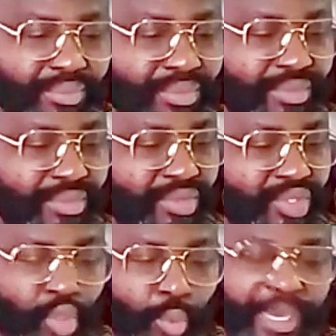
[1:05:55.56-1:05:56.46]

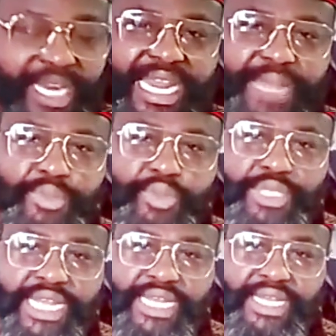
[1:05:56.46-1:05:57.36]
stupid name to
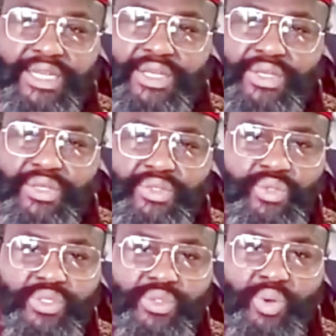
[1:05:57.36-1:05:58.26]
the
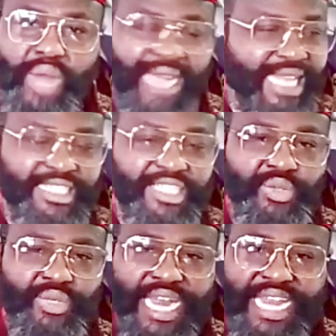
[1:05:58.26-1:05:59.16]
to attach it to
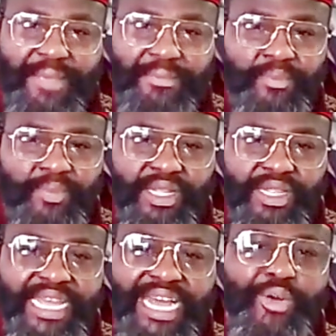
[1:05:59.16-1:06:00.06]
their name. They
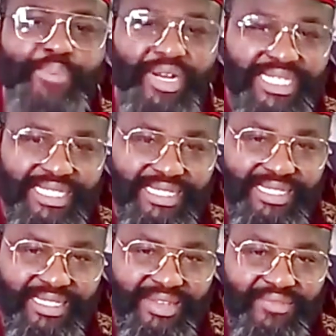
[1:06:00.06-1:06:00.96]
are nobody.
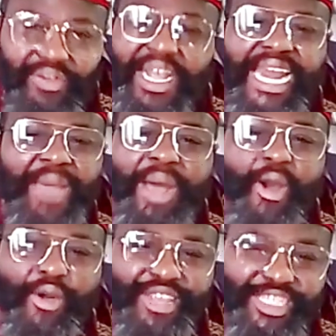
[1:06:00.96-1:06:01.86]
Forget about all
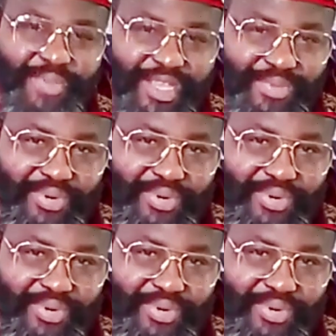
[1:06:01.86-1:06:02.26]
these people.